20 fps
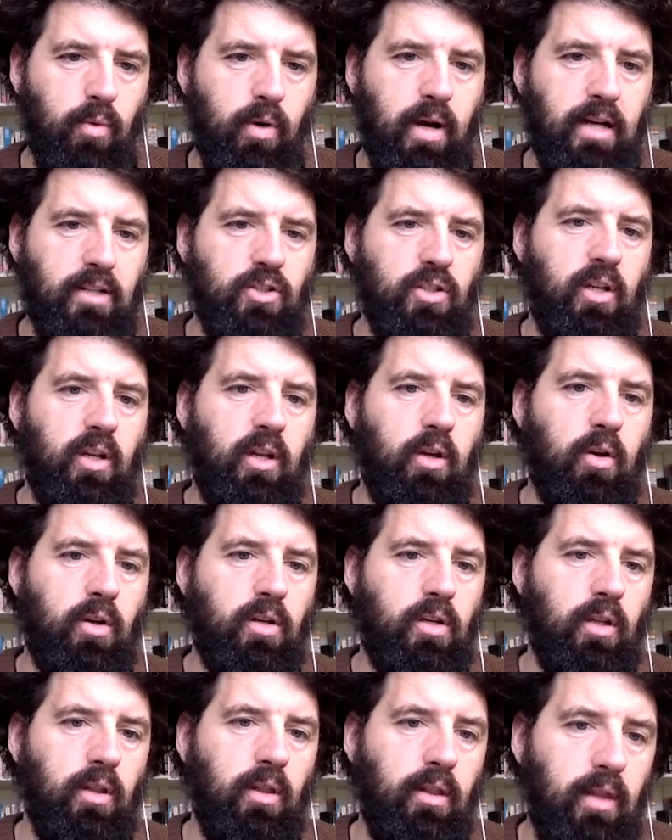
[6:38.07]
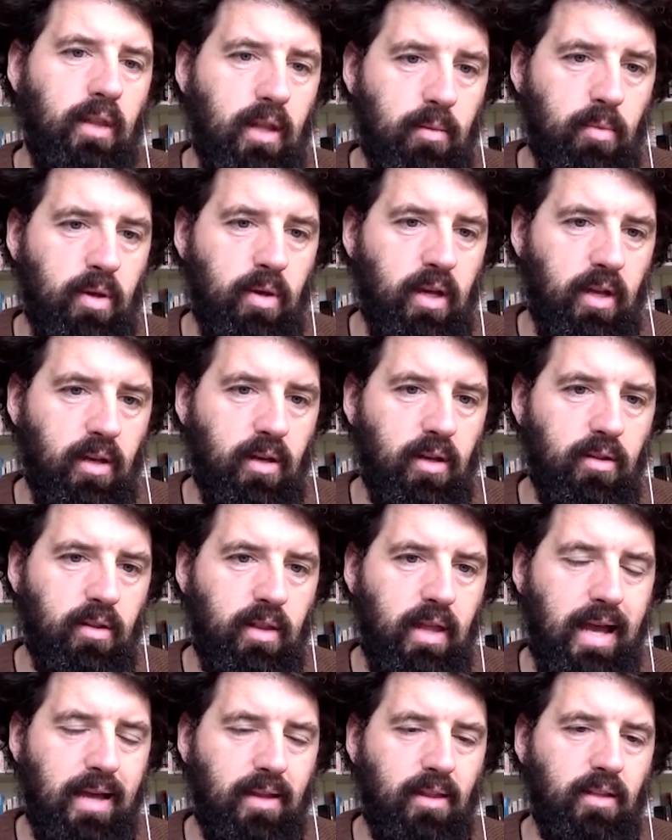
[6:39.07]
We're actually going to limit
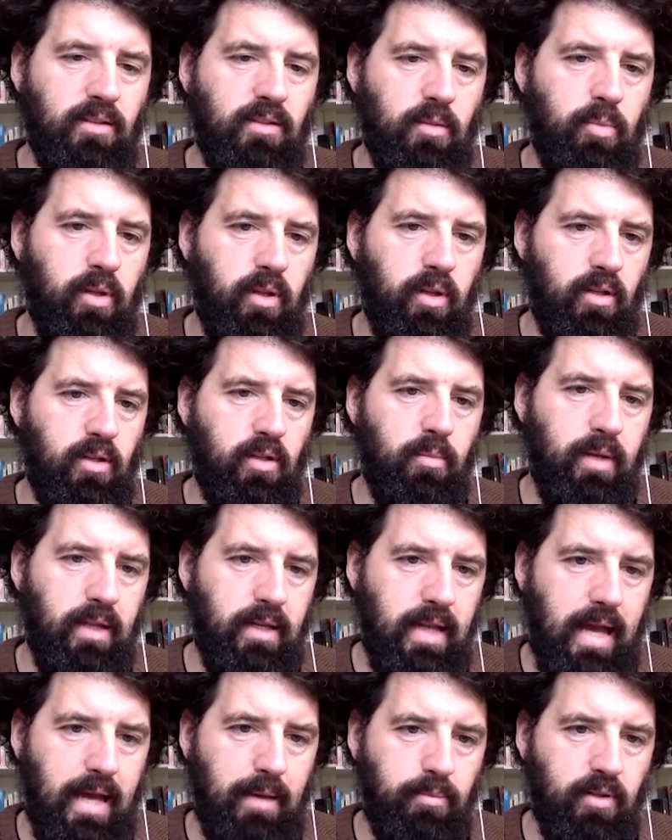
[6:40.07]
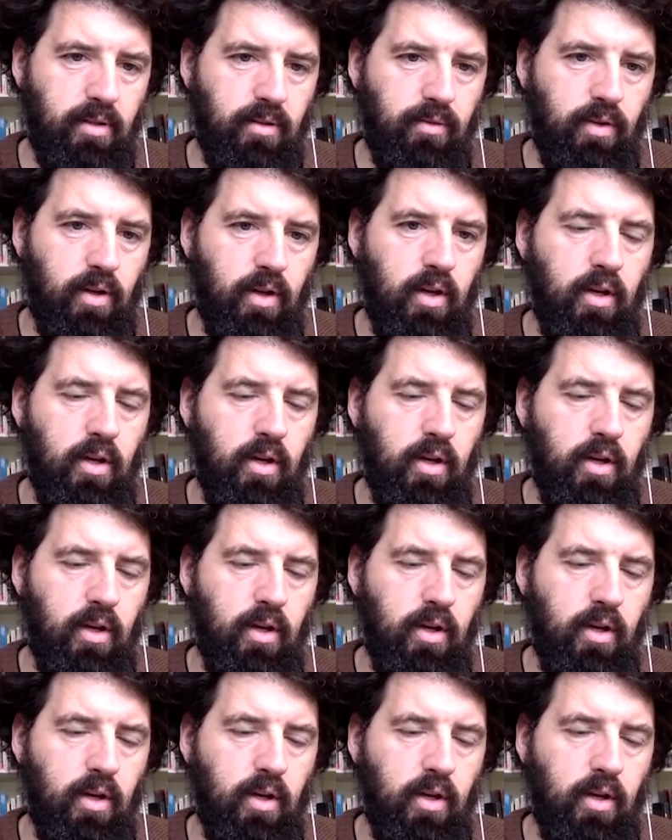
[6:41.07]
the athlete's ability to be adaptive.